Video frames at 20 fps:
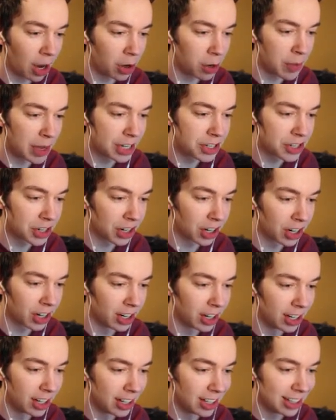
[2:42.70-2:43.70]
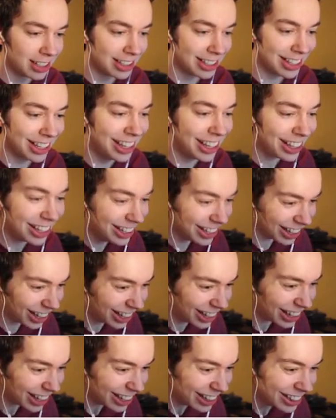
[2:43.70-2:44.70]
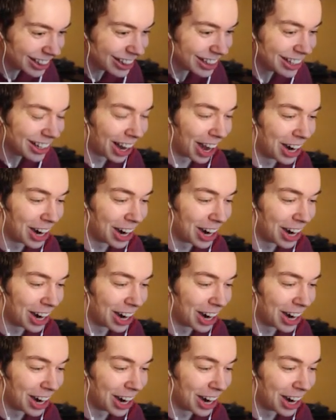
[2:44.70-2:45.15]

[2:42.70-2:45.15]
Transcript: No, I want to no make cheating. sure.